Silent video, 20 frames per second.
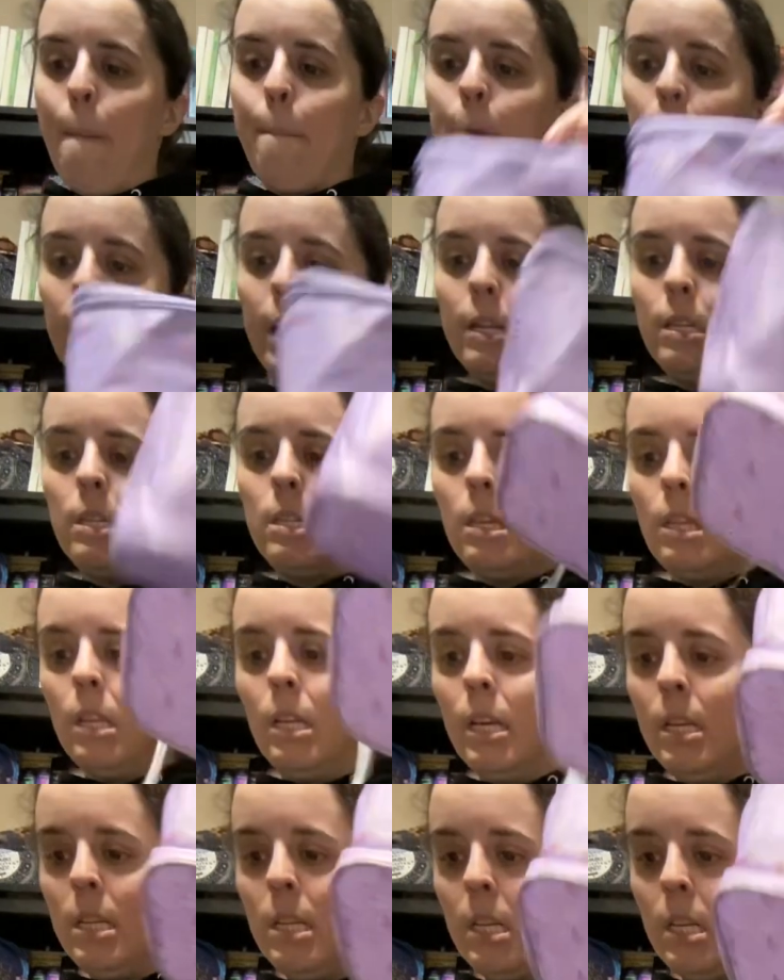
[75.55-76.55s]
But
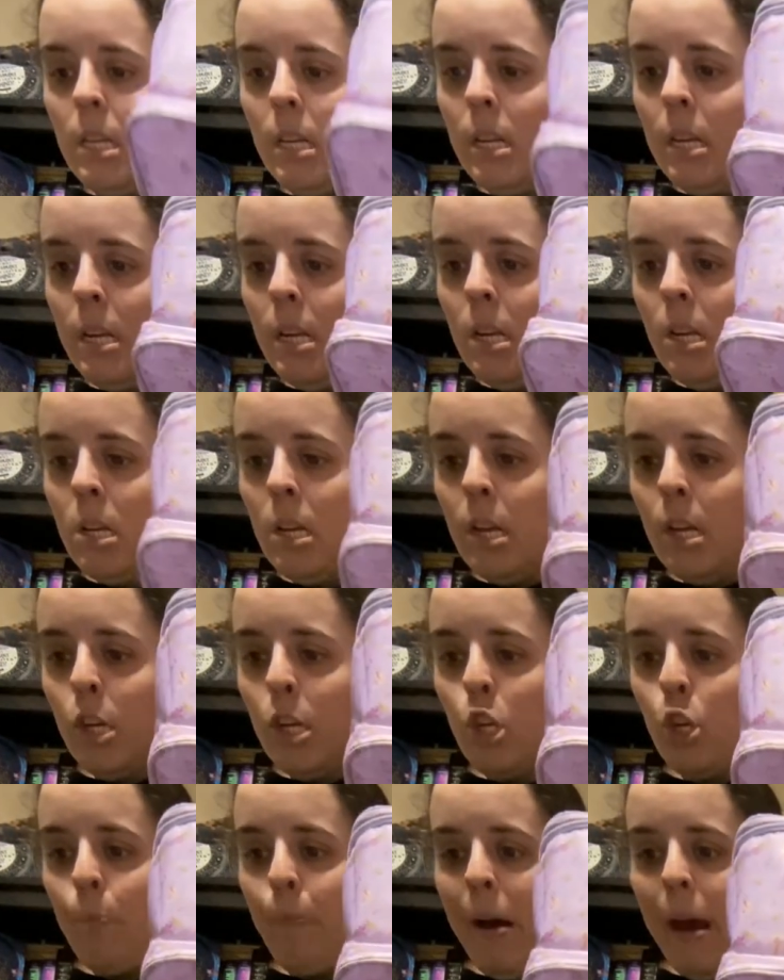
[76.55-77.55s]
this is
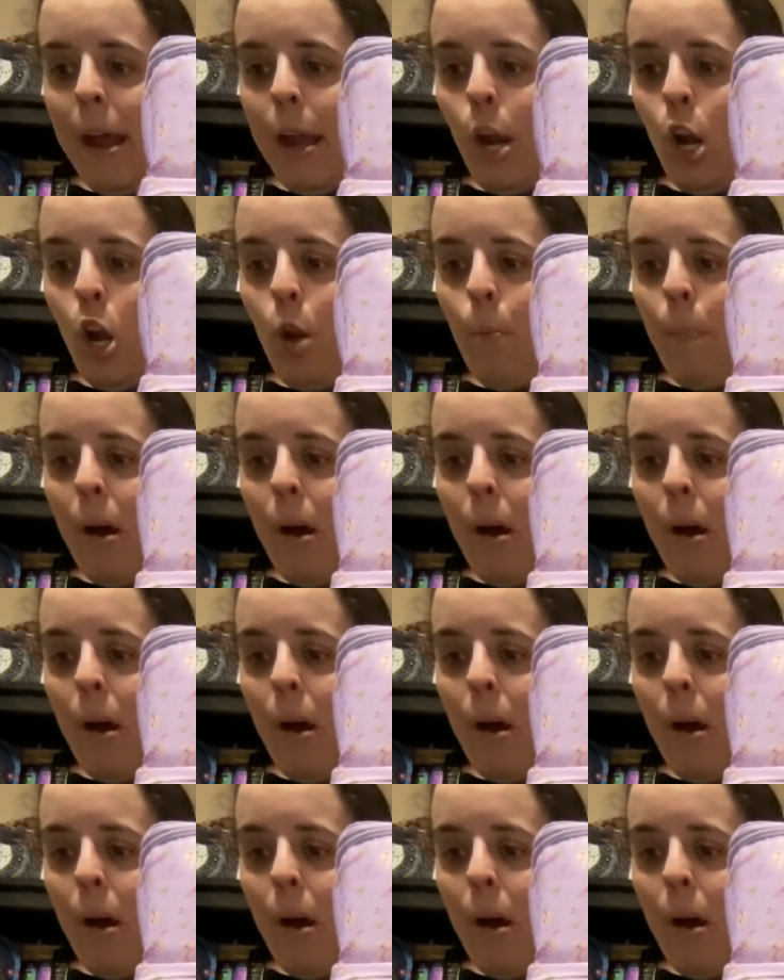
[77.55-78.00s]
inspired